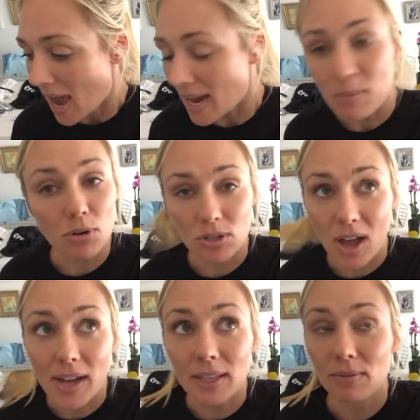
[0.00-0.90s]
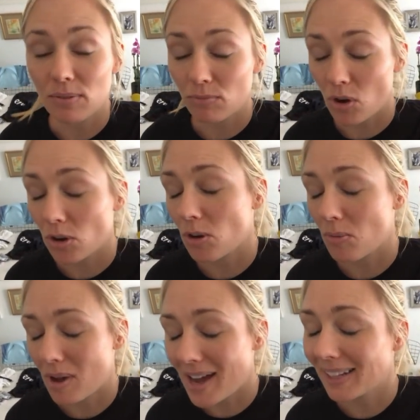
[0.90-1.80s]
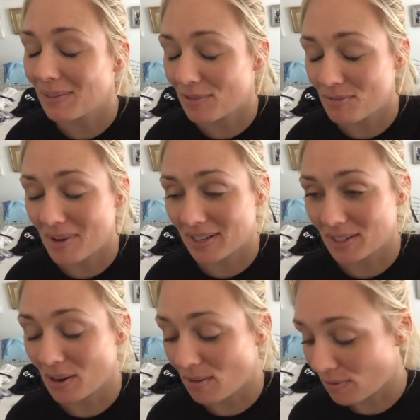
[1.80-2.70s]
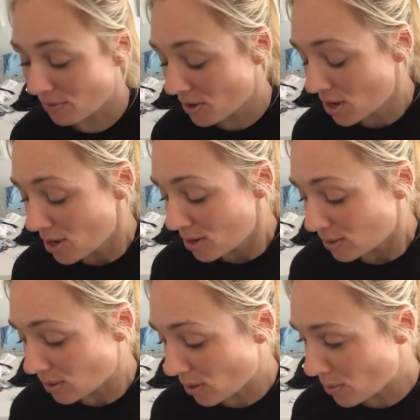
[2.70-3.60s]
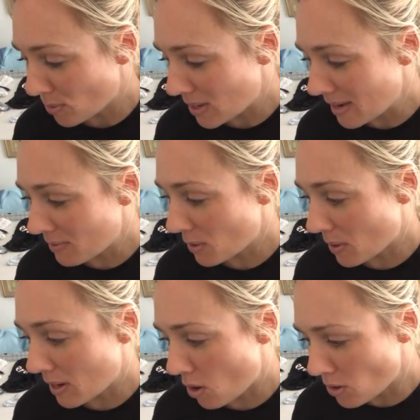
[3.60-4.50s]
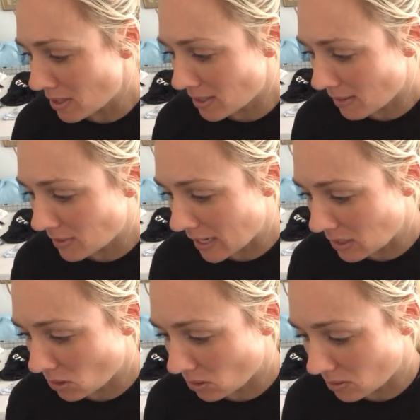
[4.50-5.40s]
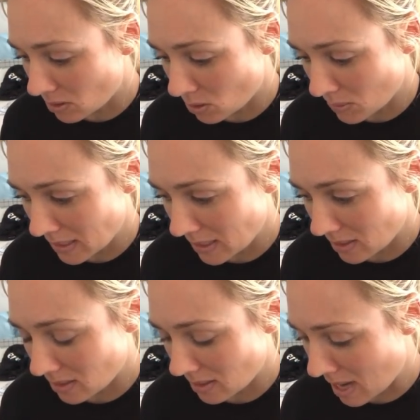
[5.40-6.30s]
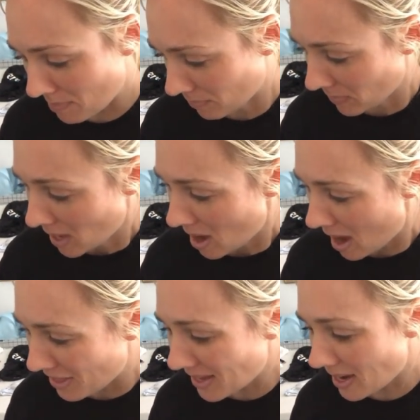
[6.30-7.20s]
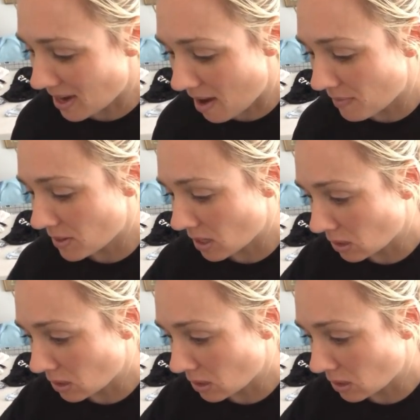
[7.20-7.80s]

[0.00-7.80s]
And I'm not just hiding them from Rocco, I'm hiding them from myself. So even though I only saved $10 in doing this, um, I think I covered a